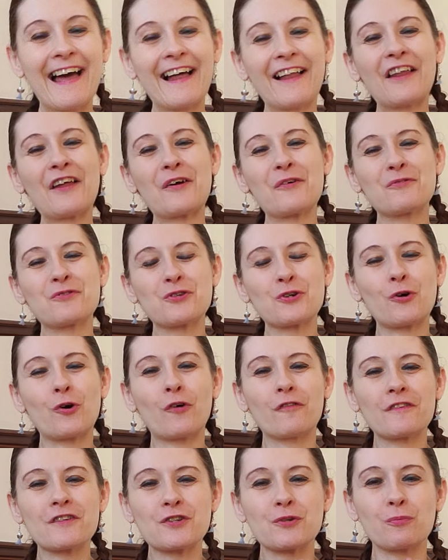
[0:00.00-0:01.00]
Hello
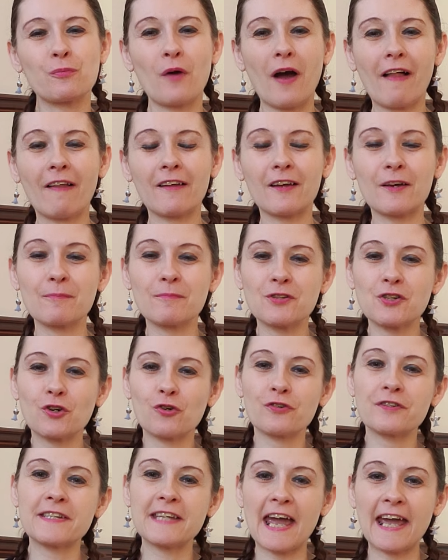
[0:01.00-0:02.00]
Taurus and welcome to your
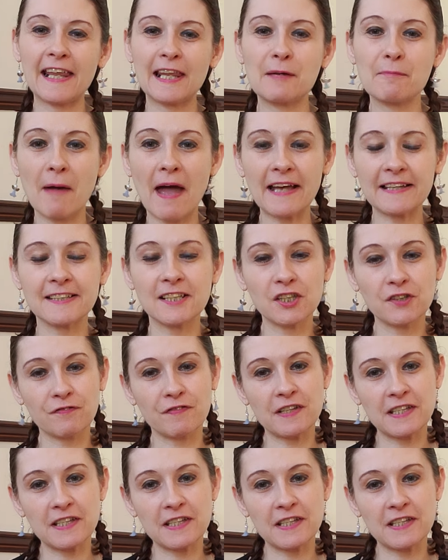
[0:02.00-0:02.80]
daily message for